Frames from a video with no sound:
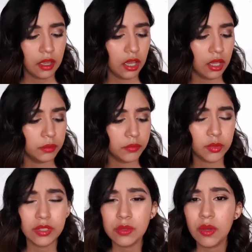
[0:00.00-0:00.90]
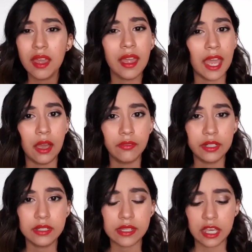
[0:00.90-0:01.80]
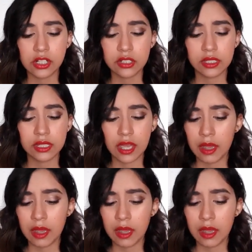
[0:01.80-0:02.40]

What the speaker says: The reason why I haven't is actually